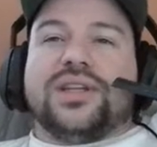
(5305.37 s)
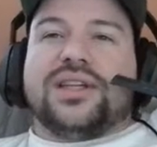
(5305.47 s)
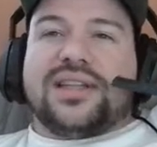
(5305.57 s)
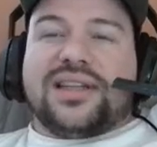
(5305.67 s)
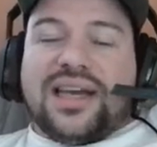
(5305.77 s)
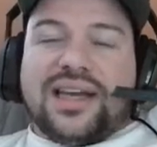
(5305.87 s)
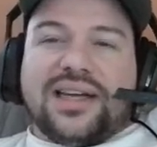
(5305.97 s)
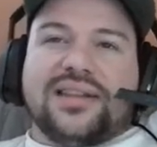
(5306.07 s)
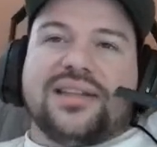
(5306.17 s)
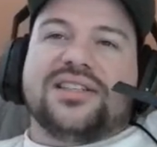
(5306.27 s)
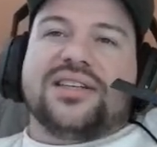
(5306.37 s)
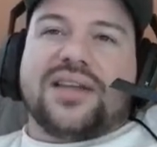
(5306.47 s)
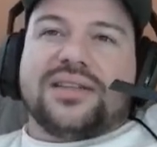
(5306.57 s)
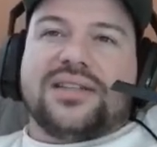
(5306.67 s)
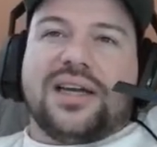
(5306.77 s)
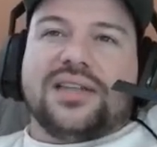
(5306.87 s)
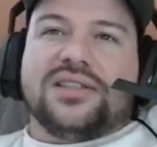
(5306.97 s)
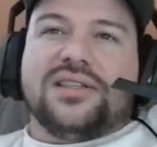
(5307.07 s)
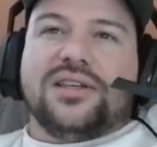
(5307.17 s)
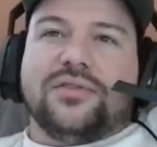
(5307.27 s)
You would think this is on
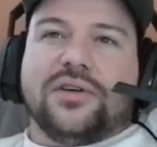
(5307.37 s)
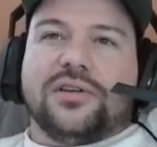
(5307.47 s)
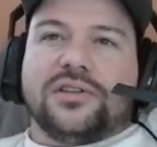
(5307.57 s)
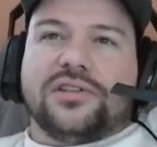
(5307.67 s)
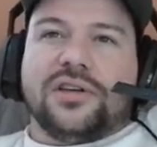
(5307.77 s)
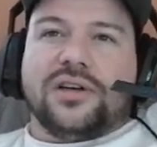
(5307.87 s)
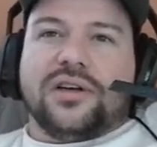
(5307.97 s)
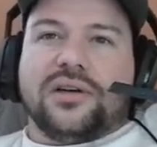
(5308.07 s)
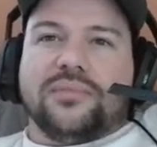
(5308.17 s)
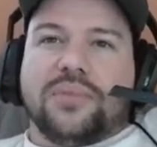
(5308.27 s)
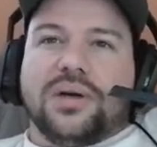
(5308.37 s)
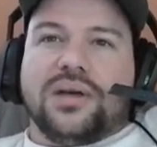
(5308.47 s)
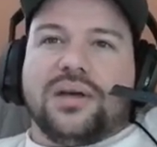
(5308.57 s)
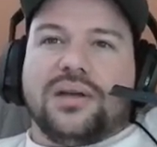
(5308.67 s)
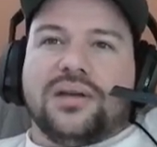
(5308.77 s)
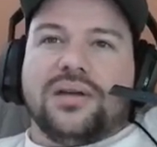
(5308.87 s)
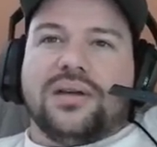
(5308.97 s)
Tennessee for a return, but